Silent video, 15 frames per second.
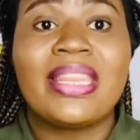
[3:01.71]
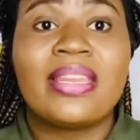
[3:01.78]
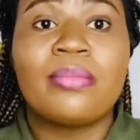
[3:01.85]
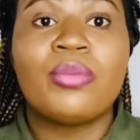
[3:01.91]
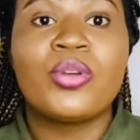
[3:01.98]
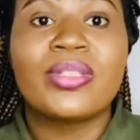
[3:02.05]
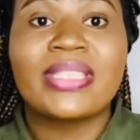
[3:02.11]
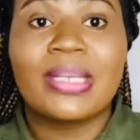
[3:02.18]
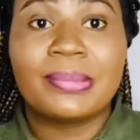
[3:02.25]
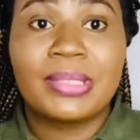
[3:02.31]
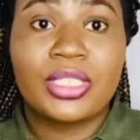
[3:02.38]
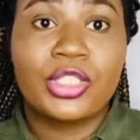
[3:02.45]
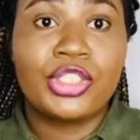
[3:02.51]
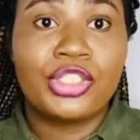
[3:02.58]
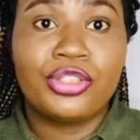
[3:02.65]
enable
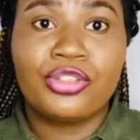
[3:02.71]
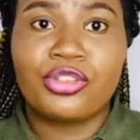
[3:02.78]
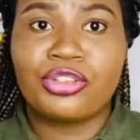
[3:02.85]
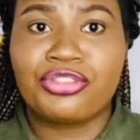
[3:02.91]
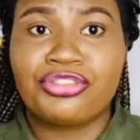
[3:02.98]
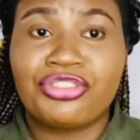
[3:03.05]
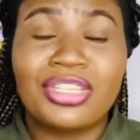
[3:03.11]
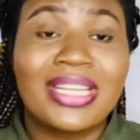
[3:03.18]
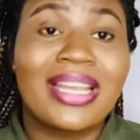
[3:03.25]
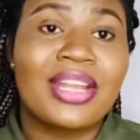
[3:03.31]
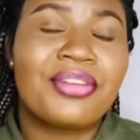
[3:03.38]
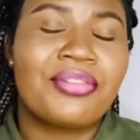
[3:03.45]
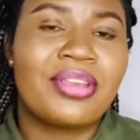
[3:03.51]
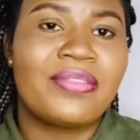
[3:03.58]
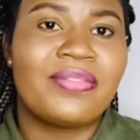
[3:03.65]
substance use or trigger
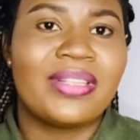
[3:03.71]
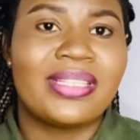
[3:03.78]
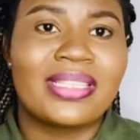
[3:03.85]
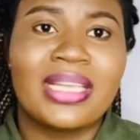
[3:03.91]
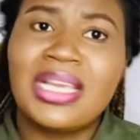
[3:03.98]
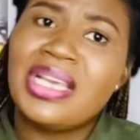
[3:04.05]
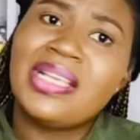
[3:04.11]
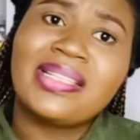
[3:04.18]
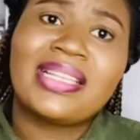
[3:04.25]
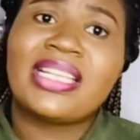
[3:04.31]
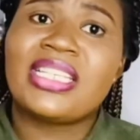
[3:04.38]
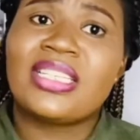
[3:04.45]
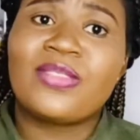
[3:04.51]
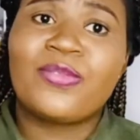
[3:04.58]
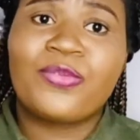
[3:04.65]
cravings,
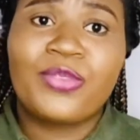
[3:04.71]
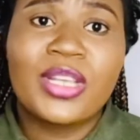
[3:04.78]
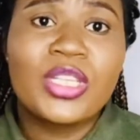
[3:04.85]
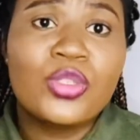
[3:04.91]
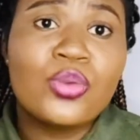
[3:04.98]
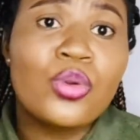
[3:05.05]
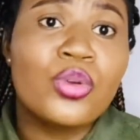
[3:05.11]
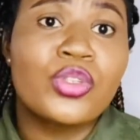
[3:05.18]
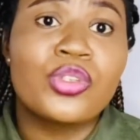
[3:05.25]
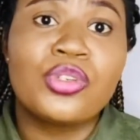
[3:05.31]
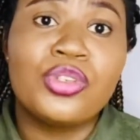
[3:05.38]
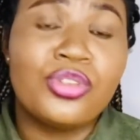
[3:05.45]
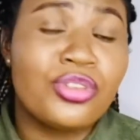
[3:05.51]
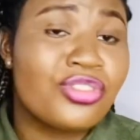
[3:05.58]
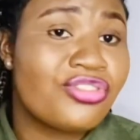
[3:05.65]
such as friends who also
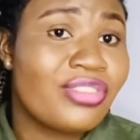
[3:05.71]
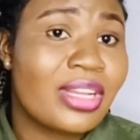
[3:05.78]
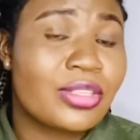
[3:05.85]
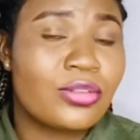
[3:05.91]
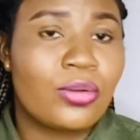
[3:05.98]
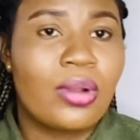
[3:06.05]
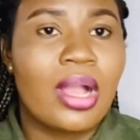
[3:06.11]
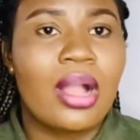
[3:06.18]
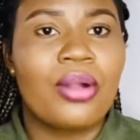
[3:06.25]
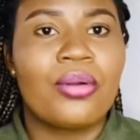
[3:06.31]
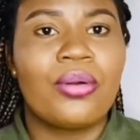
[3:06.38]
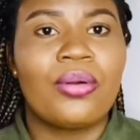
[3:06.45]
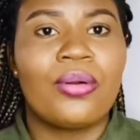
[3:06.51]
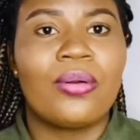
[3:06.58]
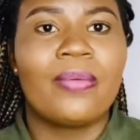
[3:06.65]
use drugs or
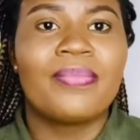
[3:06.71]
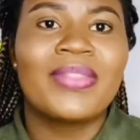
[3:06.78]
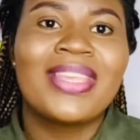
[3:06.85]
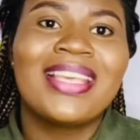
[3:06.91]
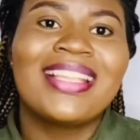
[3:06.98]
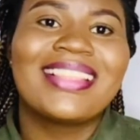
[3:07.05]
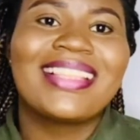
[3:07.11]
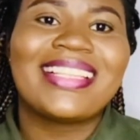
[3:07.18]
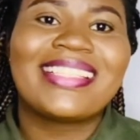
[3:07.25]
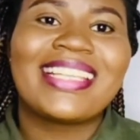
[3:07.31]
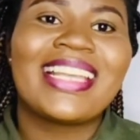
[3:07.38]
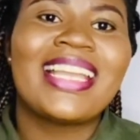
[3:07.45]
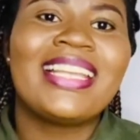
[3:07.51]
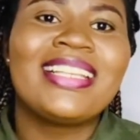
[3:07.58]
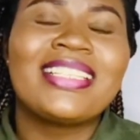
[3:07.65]
alcohol. The
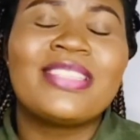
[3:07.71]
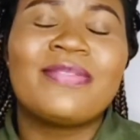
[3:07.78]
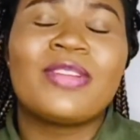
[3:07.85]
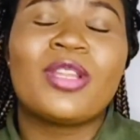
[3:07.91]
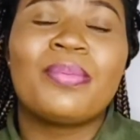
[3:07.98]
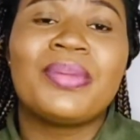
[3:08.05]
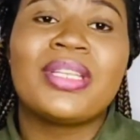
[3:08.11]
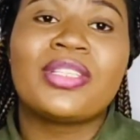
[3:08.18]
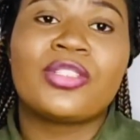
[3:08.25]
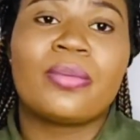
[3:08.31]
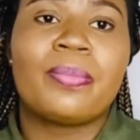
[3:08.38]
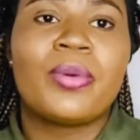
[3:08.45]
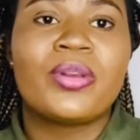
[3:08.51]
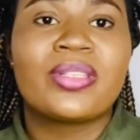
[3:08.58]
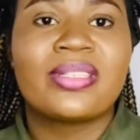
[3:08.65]
second is developing a
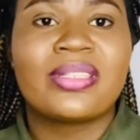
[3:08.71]
support